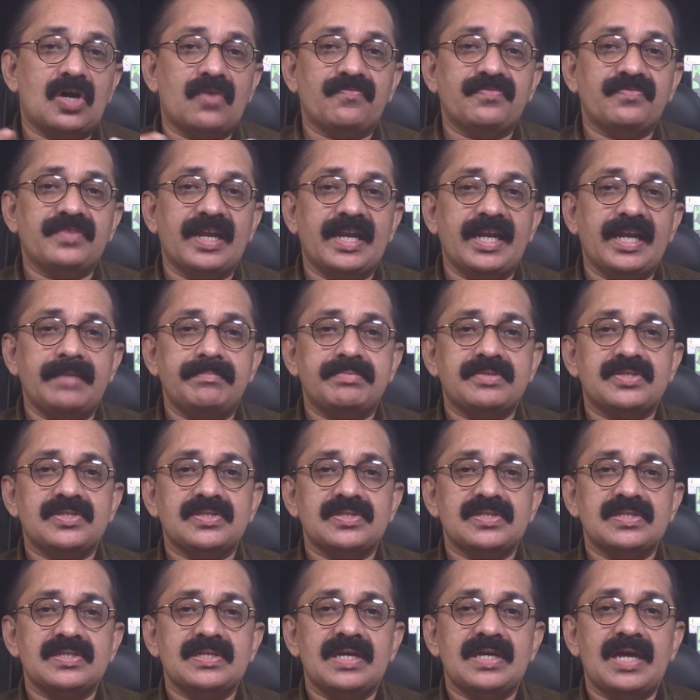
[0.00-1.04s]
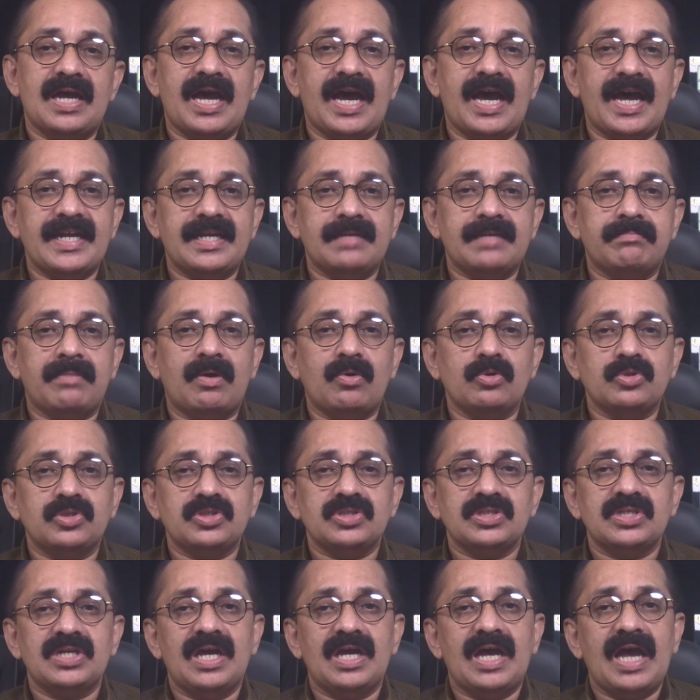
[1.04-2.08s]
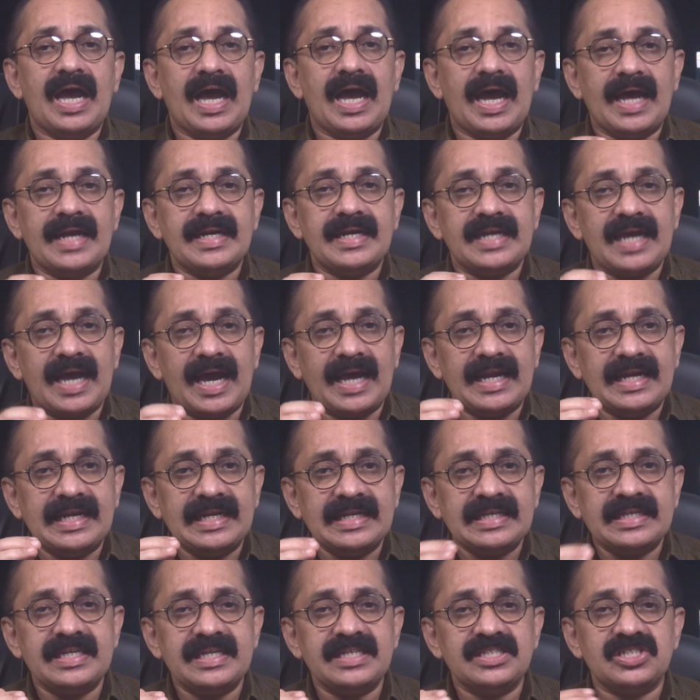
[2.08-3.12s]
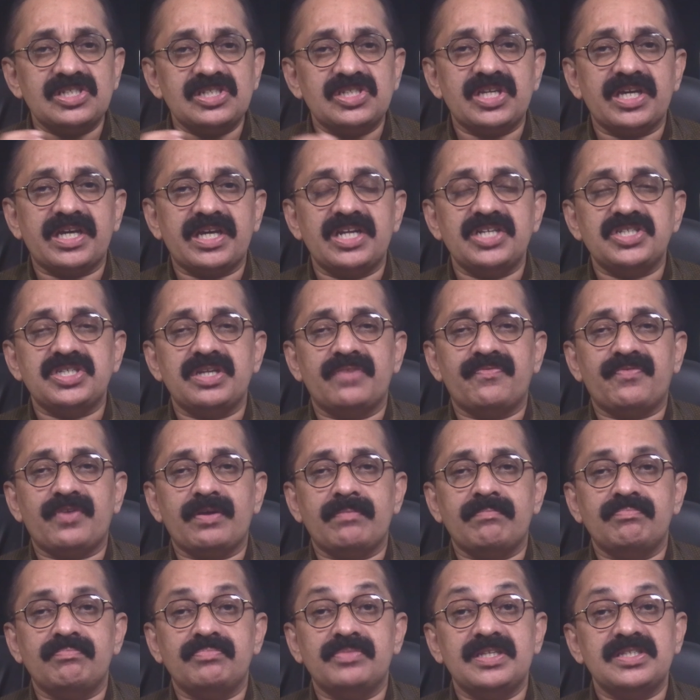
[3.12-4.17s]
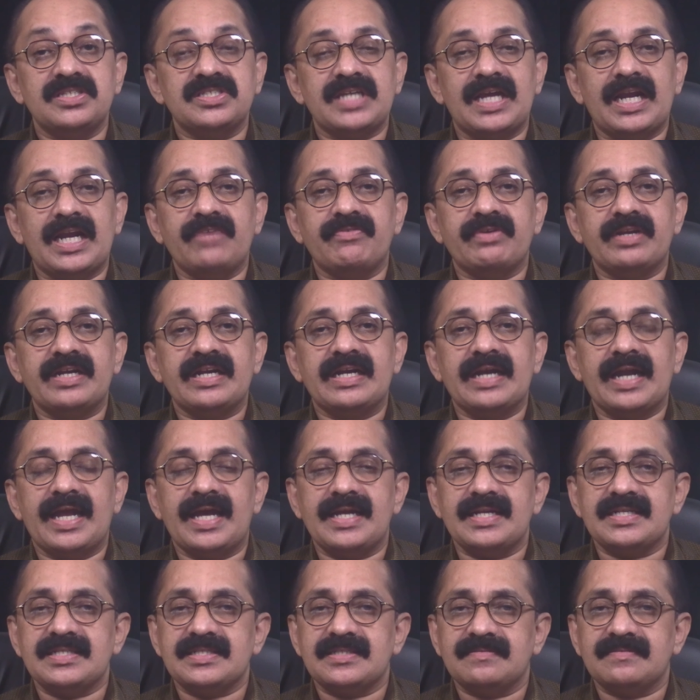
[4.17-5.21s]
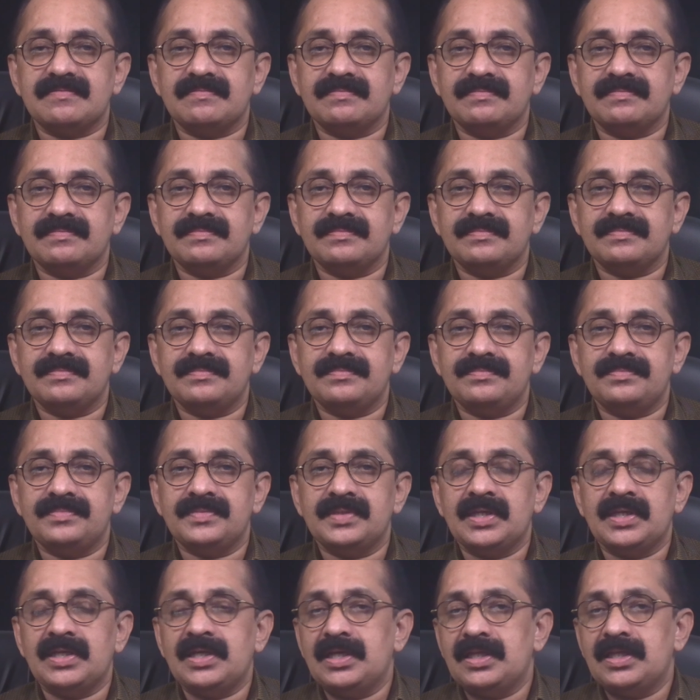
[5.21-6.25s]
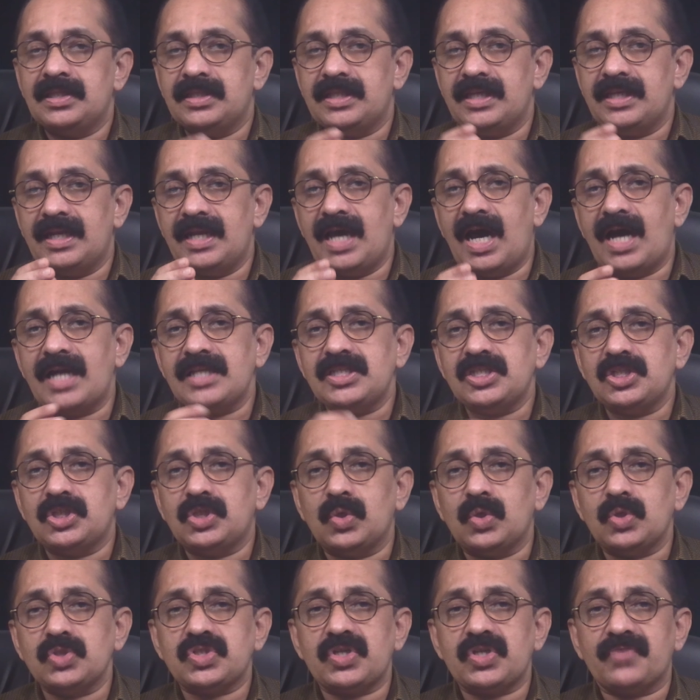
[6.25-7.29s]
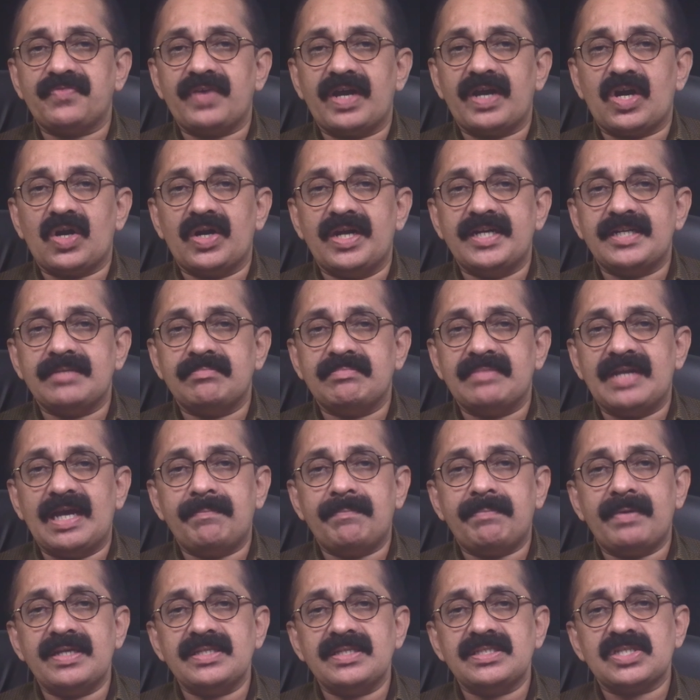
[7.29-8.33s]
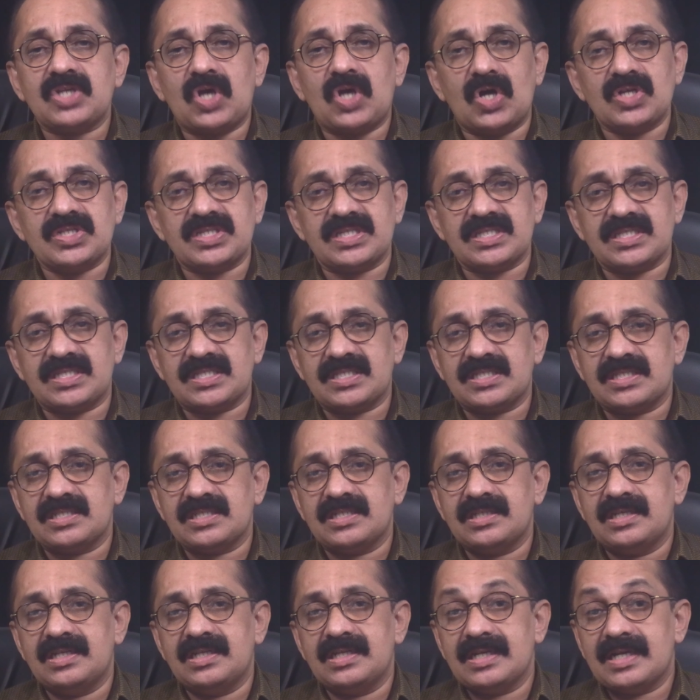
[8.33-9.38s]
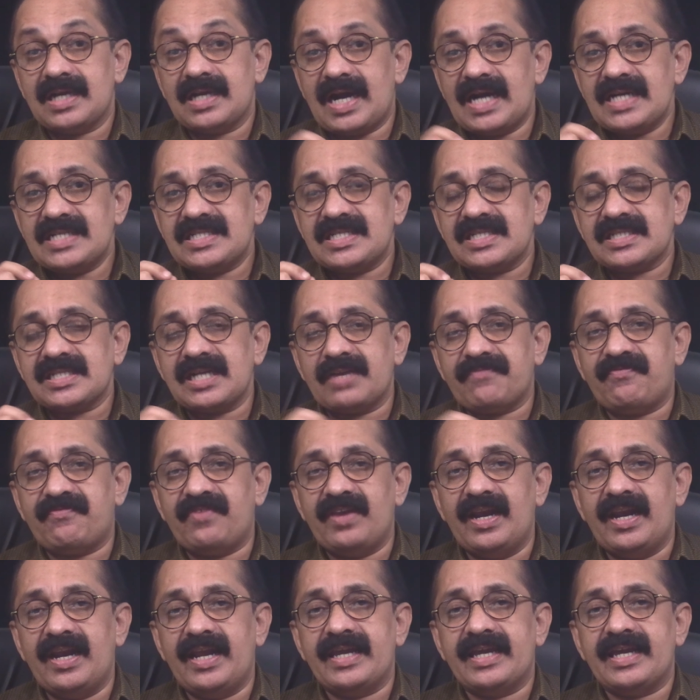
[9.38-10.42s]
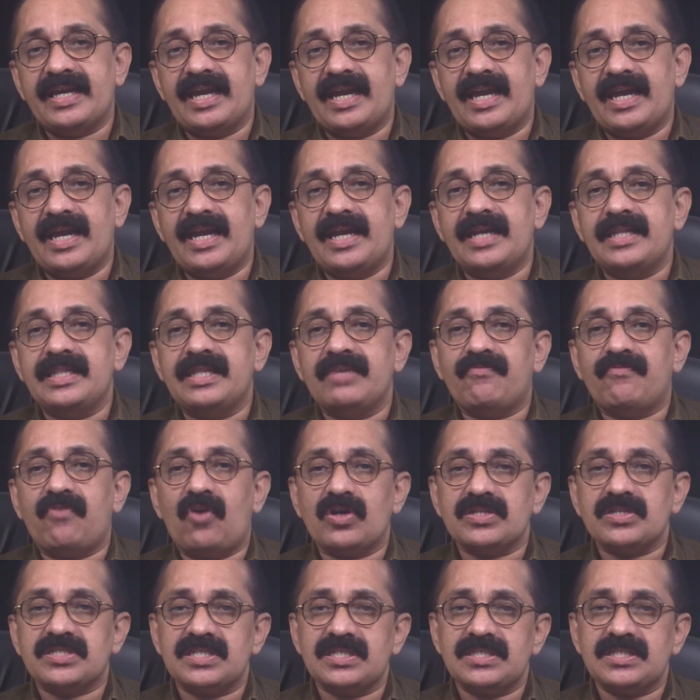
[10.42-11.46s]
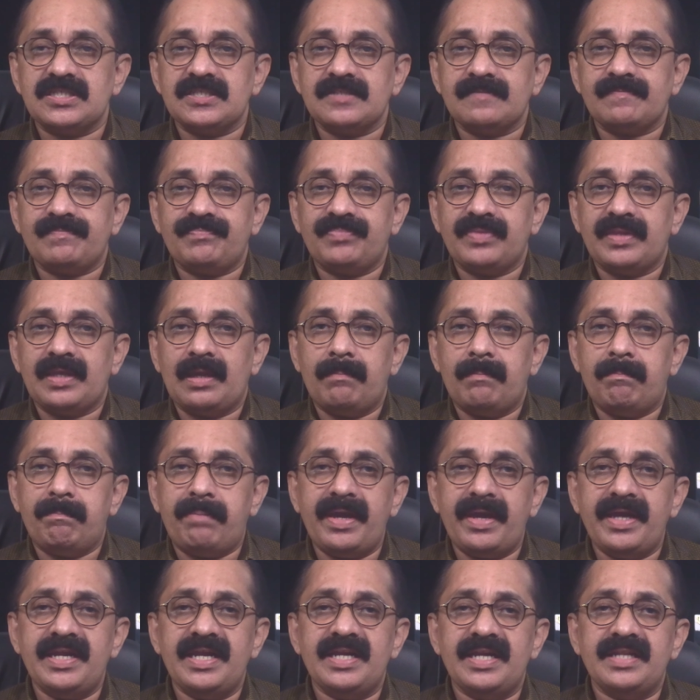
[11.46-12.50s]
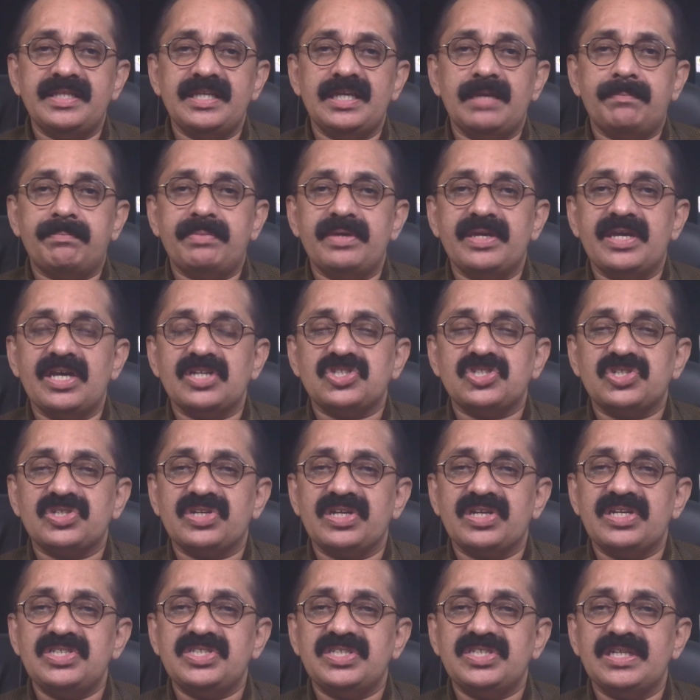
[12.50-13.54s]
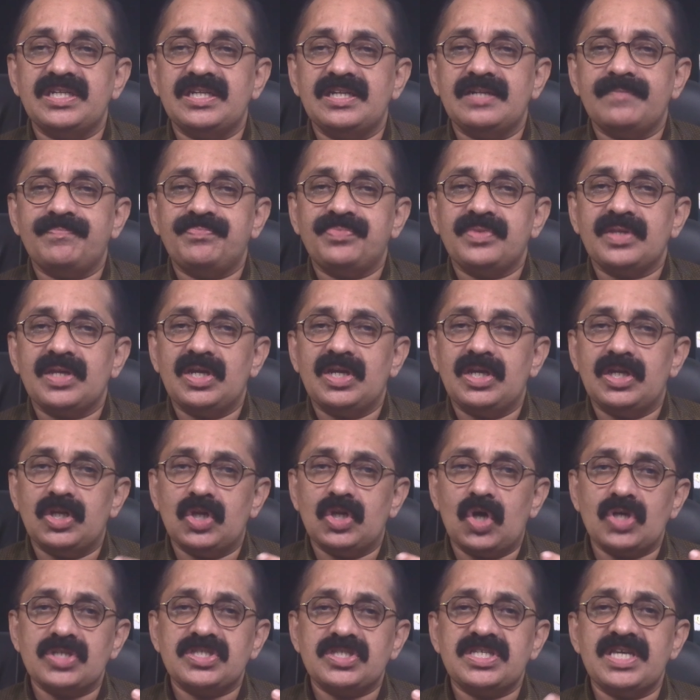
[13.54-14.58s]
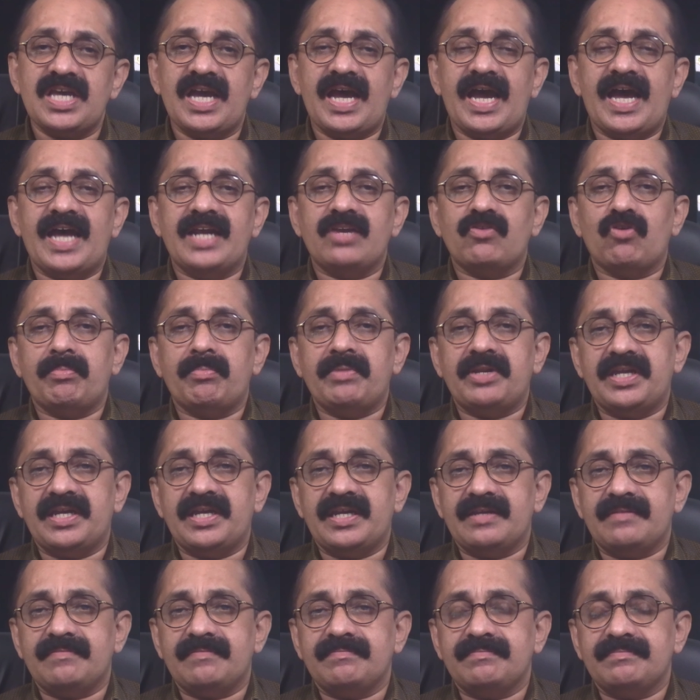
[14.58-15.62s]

of the lips and the mouth and an increased secretion from the salivary glands. The large dose of Aconitum napellus causes constricted feeling in the fauces, pain in the epigastric region, nausea and vomiting.